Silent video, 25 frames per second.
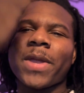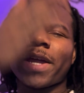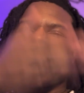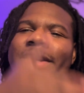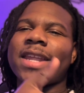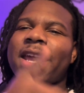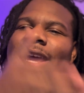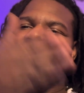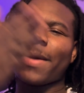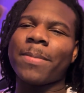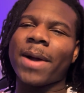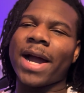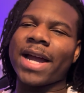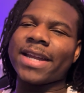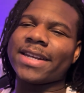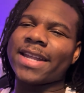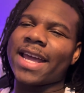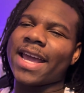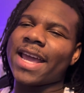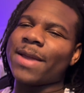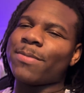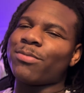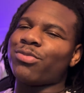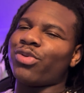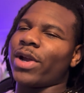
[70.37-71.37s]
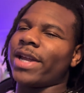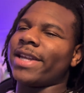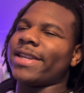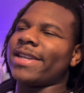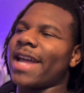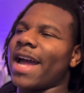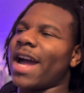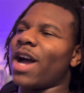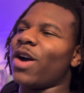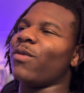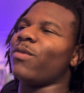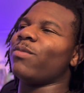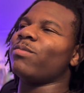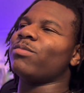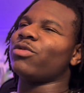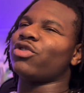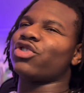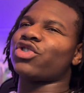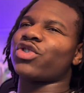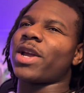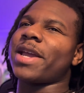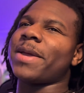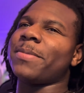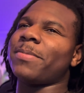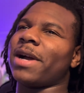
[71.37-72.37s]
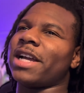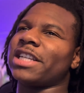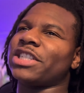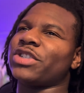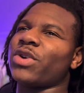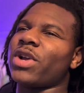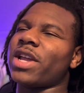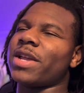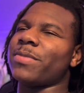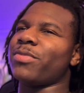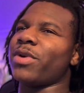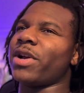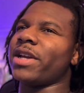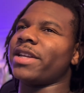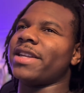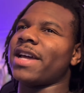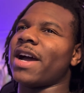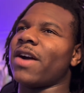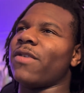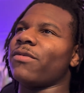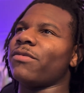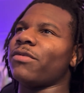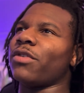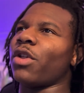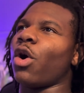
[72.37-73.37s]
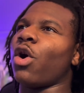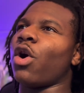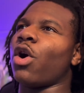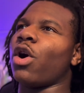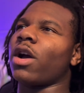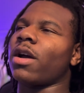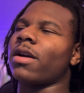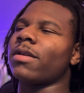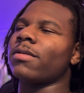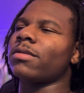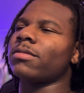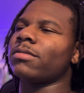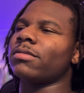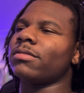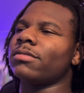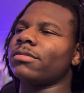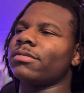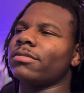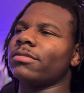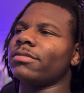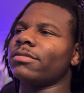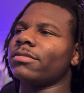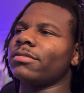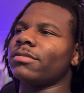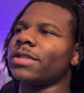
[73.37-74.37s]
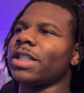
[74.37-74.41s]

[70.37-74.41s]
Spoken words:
day-by-day breakdown, trade-by-trade breakdown vlog.